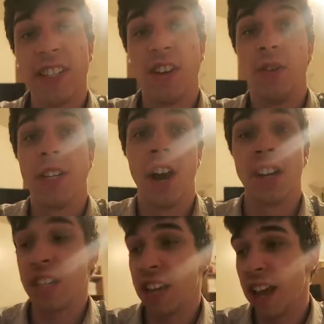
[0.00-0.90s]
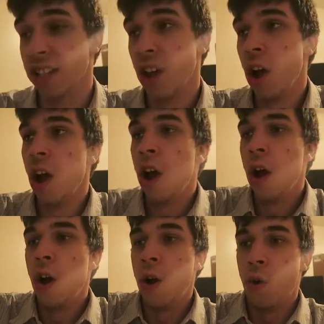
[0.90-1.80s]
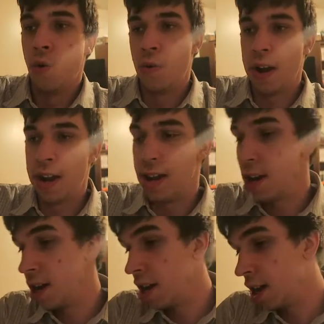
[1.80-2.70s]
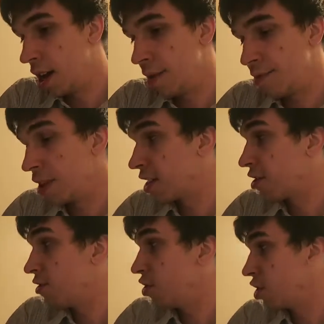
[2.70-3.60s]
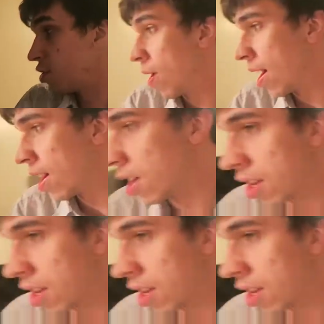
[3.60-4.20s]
So talk to you guys when I put the groceries away.